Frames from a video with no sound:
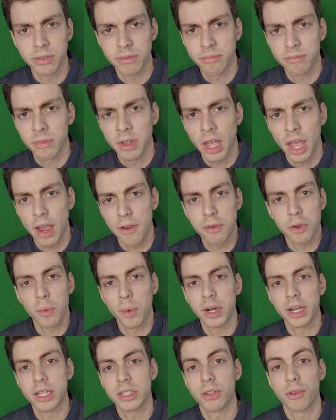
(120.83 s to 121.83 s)
it?
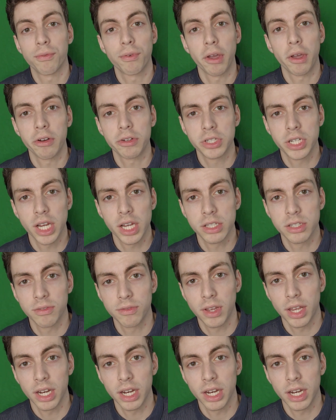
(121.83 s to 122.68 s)
Everyone gets a fair chance